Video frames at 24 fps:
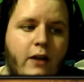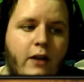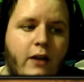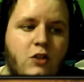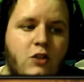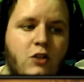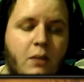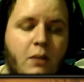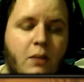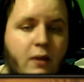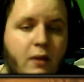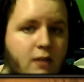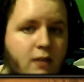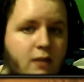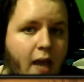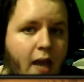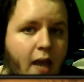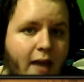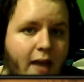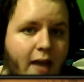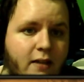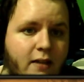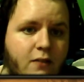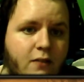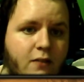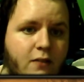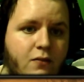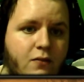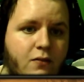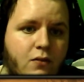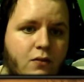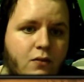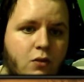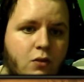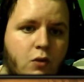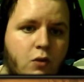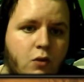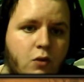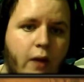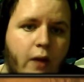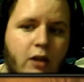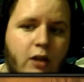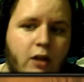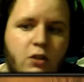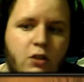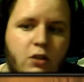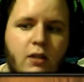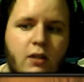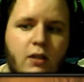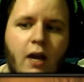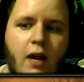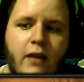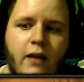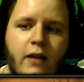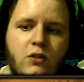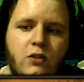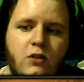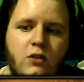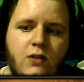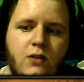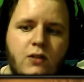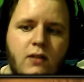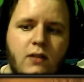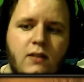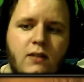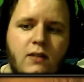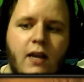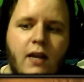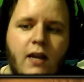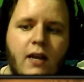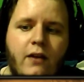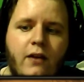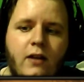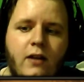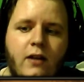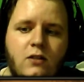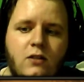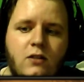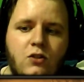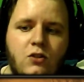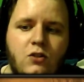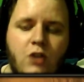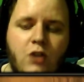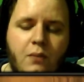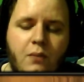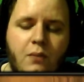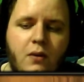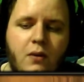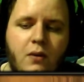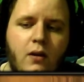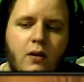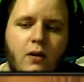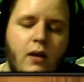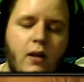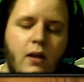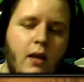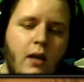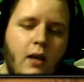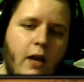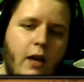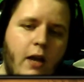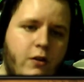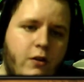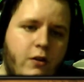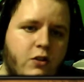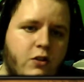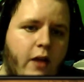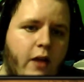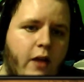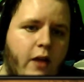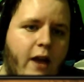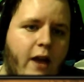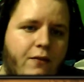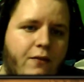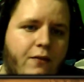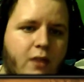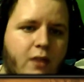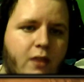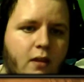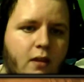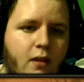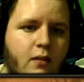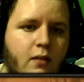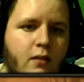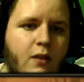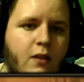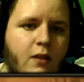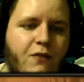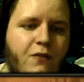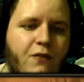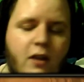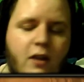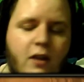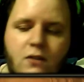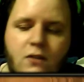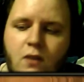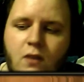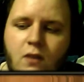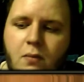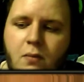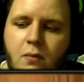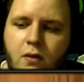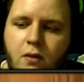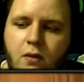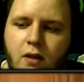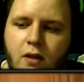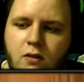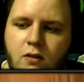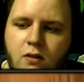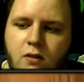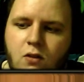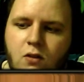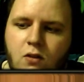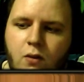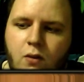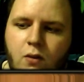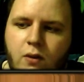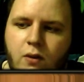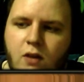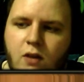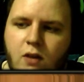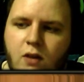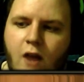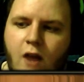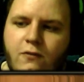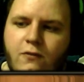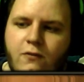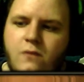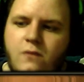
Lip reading: Champion is active, you don't actually die, it just eats the Akrat's Champion, and you'll still have the effects of the ability until it wears off.